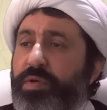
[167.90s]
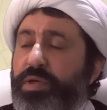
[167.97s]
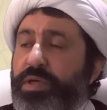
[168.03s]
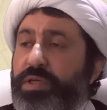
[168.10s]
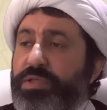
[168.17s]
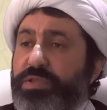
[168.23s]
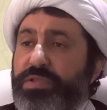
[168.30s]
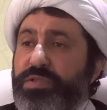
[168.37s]

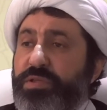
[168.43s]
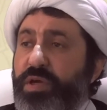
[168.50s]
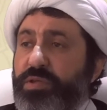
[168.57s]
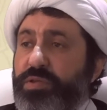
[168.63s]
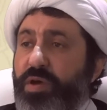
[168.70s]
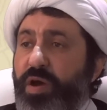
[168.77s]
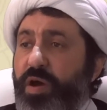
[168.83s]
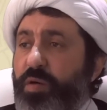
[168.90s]
is
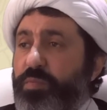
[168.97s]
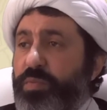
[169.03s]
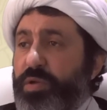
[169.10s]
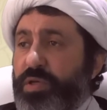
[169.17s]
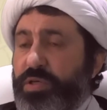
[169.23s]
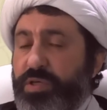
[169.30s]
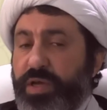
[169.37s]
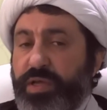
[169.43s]
not
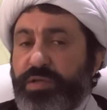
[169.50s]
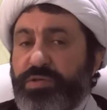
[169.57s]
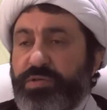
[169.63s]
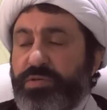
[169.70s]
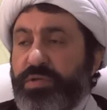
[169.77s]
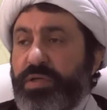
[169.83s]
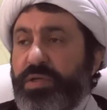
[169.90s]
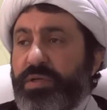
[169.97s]

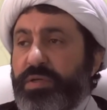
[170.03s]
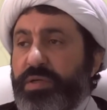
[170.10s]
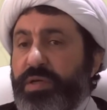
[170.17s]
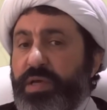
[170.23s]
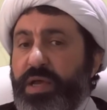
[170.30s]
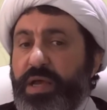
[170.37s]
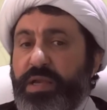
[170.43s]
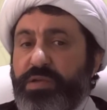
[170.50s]
obligatory
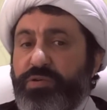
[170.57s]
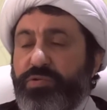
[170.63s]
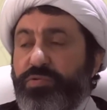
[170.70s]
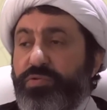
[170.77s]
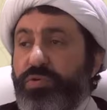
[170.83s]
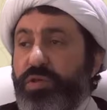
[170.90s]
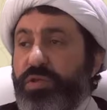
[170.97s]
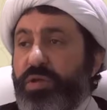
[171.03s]
and you
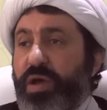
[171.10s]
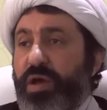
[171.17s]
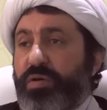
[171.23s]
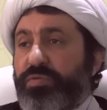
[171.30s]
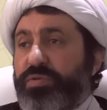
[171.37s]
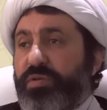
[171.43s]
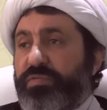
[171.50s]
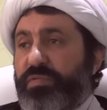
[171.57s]
do it
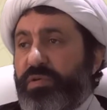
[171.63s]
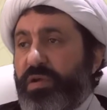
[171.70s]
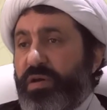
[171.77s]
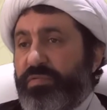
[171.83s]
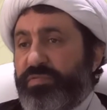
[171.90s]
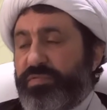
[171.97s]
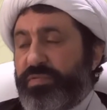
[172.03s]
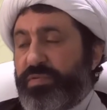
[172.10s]
out of
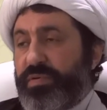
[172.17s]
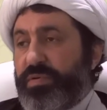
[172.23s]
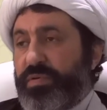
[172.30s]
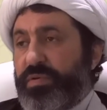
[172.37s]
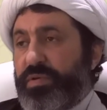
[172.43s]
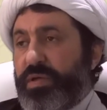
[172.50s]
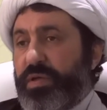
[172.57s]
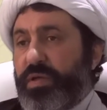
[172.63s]
love
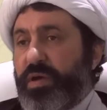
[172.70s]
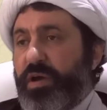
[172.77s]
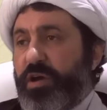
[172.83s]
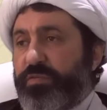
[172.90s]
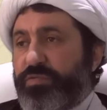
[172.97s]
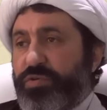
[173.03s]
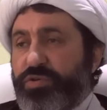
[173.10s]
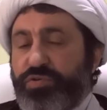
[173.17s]

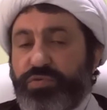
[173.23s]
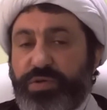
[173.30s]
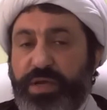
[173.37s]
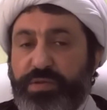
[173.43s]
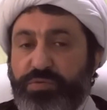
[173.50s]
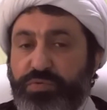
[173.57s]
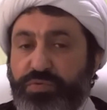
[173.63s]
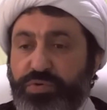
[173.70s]
of course you
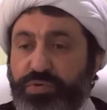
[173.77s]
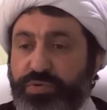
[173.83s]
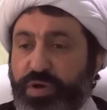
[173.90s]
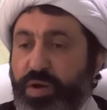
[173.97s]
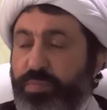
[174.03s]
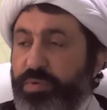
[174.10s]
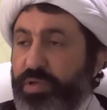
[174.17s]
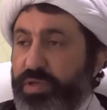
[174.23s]
can do your
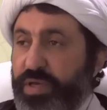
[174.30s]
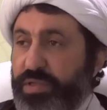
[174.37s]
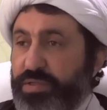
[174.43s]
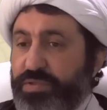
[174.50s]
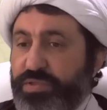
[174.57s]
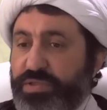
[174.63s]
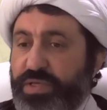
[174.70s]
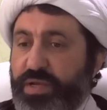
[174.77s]

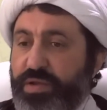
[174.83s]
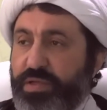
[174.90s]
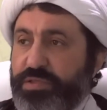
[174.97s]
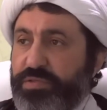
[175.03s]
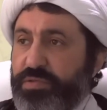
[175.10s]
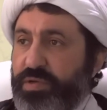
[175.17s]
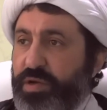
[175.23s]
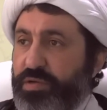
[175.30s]
obligatory
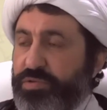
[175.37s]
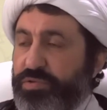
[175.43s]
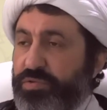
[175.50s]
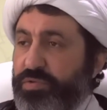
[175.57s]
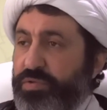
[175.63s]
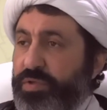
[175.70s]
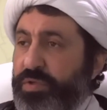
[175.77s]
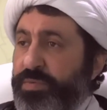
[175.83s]
salats
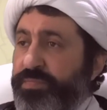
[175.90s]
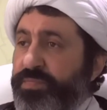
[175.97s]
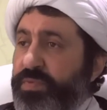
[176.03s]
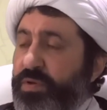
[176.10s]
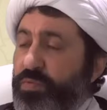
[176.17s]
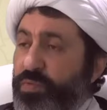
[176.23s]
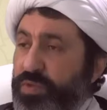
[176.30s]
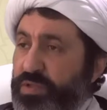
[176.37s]
also
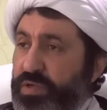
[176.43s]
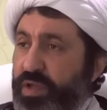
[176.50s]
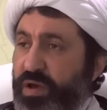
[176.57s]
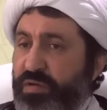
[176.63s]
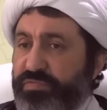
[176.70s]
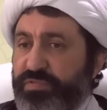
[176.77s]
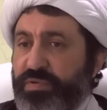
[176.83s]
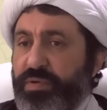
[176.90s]
with
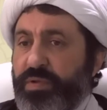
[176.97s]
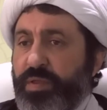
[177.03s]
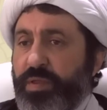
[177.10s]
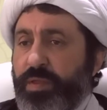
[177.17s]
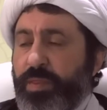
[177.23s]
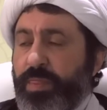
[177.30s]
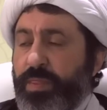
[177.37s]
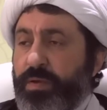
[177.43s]
love.
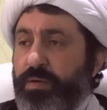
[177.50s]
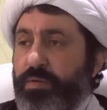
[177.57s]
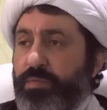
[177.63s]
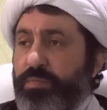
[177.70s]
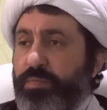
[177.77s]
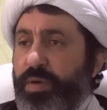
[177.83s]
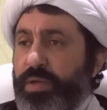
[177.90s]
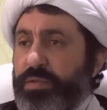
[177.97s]

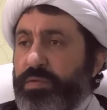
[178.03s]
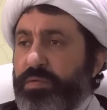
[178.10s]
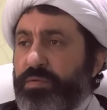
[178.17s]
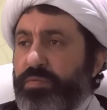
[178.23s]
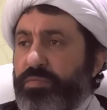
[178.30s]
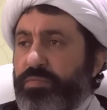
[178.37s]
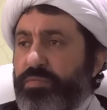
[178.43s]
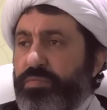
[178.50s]
But
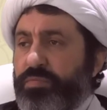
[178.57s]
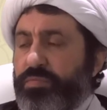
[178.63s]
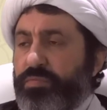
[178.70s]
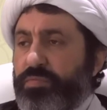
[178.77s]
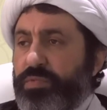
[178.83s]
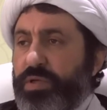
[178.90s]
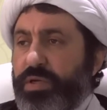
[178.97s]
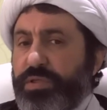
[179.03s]

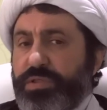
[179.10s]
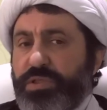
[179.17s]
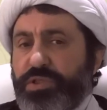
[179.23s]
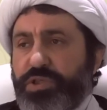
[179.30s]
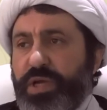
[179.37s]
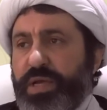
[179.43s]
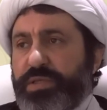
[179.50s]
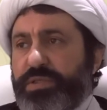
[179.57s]
there is a
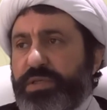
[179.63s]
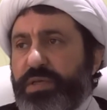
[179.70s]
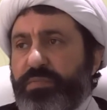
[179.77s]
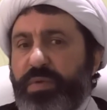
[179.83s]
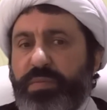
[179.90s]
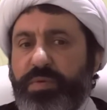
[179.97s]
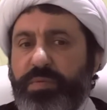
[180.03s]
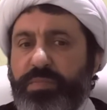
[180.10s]
chance that
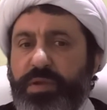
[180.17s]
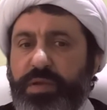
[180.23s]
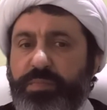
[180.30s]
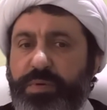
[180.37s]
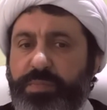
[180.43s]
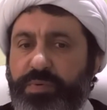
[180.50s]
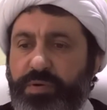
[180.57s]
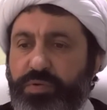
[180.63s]
maybe many
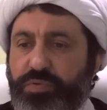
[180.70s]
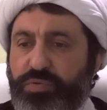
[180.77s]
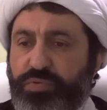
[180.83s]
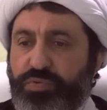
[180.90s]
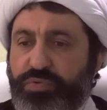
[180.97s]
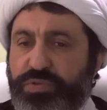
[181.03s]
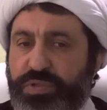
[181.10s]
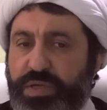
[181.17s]
people who do